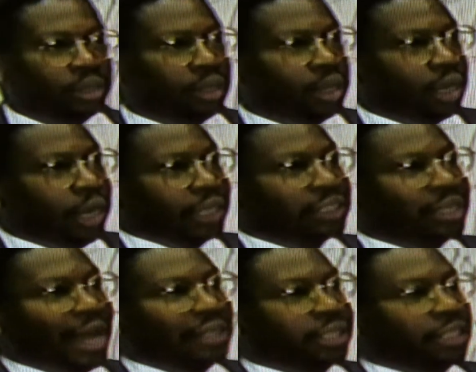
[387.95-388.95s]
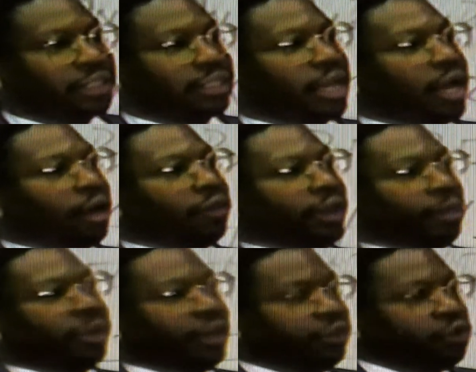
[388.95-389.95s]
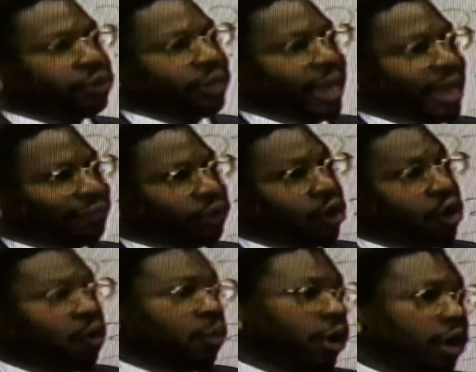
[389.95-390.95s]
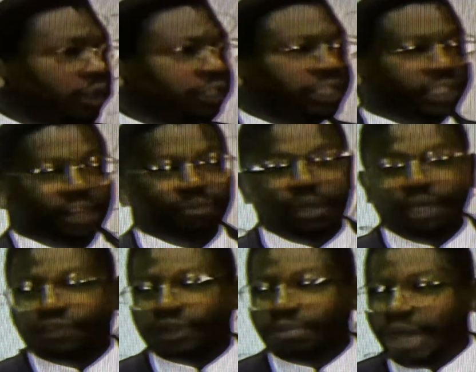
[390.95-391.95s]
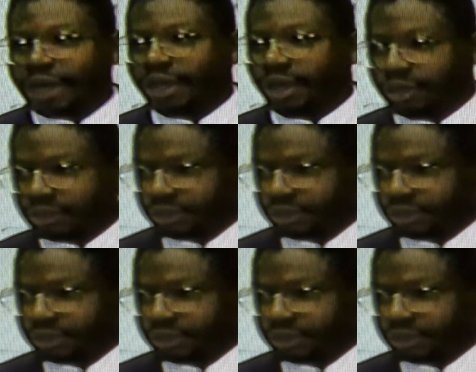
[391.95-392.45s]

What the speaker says: Let us not just tell them that if you can have the whole world, just give me somebody else.